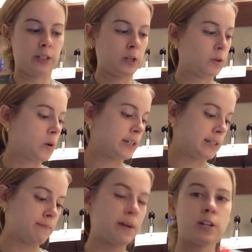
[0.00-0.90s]
You're going
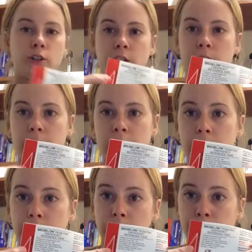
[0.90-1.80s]
to measure here